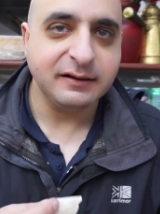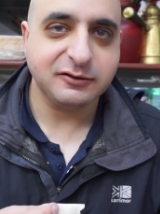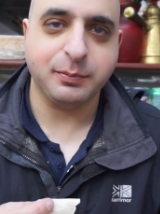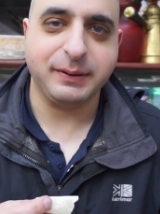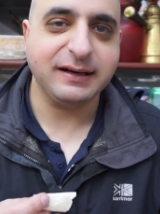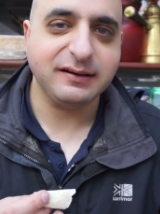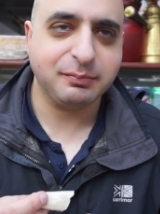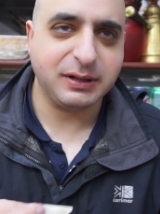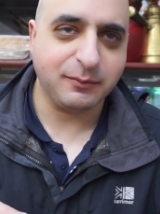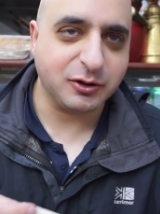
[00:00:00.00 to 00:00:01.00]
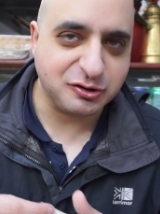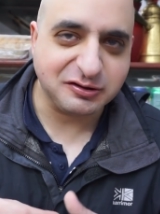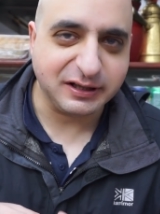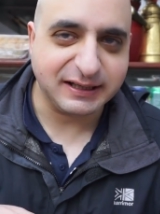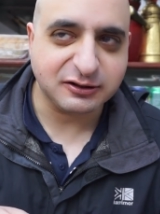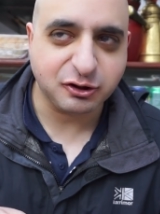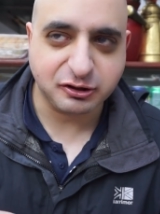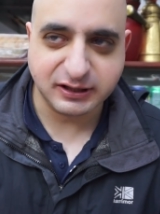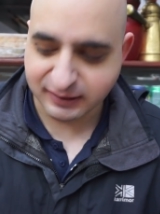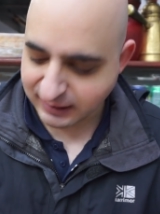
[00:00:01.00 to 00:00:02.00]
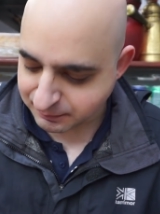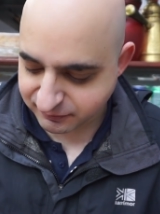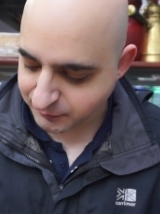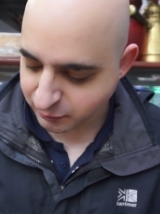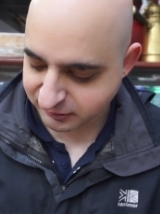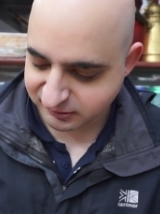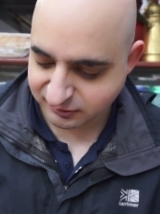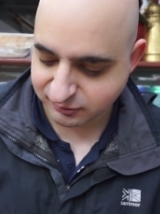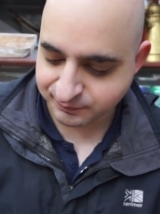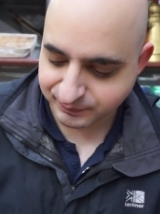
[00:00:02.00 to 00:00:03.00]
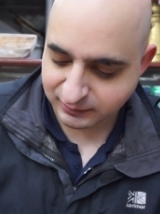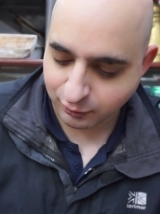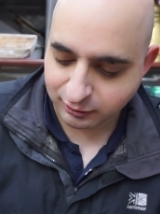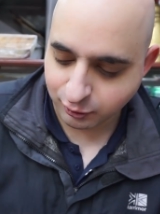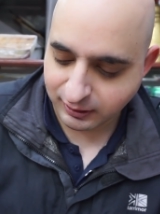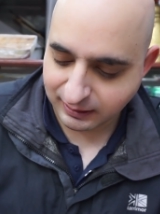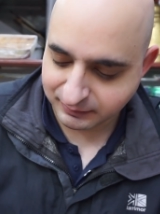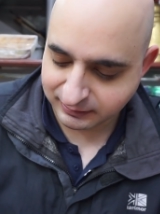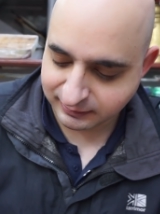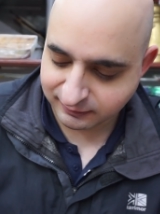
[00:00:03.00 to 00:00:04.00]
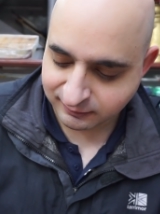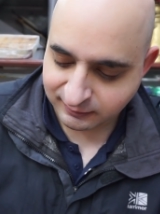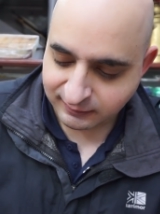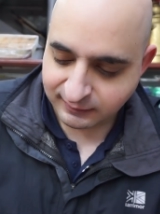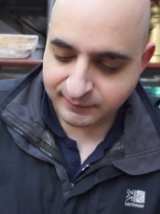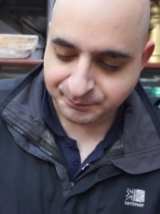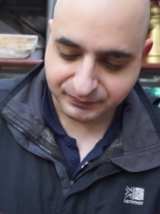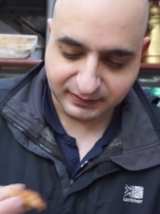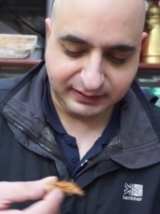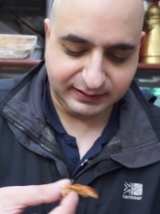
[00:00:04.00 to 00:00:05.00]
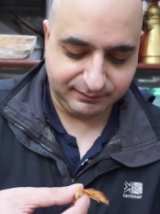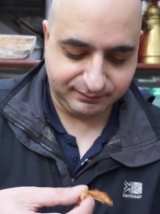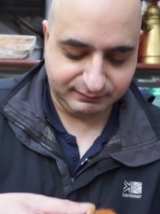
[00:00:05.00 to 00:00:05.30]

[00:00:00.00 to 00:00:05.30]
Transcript: the bread is pretty much just like a tortilla wrap if I'm honest, so not a lot happening there. Um,